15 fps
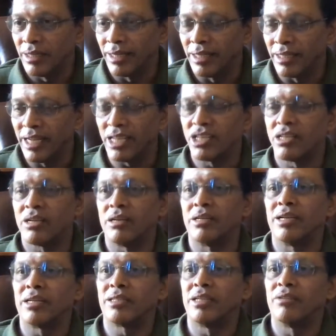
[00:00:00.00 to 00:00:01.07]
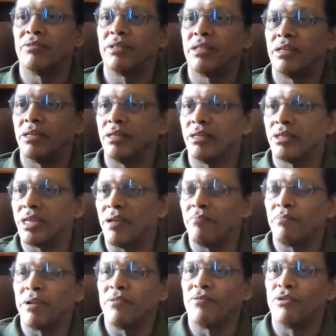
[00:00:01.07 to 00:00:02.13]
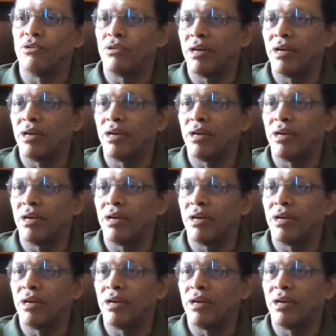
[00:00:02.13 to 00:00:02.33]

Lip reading: tests conducted with a champagne flute,